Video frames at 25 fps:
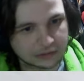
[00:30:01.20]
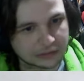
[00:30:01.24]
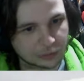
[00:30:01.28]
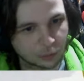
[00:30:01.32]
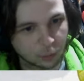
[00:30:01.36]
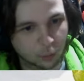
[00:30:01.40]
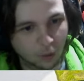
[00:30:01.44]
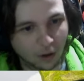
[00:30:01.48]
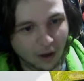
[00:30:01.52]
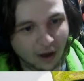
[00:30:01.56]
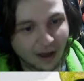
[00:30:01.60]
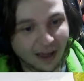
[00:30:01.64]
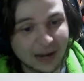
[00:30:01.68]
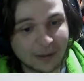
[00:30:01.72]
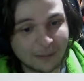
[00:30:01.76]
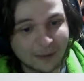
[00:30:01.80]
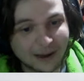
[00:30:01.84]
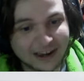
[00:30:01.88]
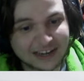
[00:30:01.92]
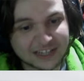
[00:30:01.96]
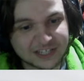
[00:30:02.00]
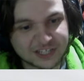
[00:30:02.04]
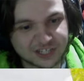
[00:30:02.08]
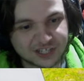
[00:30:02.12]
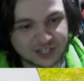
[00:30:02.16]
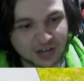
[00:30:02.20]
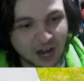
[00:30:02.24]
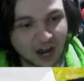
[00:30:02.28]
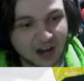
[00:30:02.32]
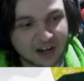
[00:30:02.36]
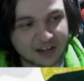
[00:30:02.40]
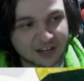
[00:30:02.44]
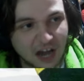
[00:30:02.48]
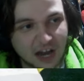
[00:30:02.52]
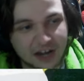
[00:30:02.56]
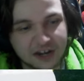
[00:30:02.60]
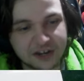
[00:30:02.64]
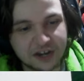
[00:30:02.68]
Why am I
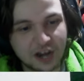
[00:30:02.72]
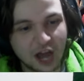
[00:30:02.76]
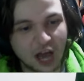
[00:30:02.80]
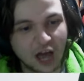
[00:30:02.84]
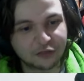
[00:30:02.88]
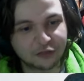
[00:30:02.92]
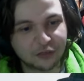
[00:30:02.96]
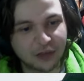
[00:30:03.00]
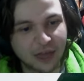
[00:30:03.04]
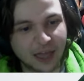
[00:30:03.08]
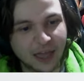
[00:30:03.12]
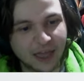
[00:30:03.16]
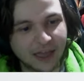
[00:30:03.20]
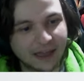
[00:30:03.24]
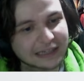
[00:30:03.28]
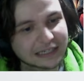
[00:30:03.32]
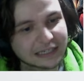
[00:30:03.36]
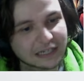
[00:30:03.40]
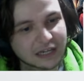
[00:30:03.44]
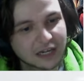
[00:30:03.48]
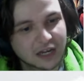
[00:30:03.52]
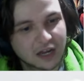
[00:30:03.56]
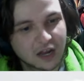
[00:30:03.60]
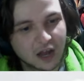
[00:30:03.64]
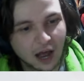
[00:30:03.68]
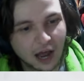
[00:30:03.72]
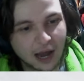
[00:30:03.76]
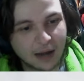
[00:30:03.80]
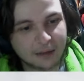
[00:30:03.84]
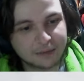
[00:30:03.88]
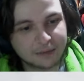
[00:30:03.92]
stuck on nothing? I'm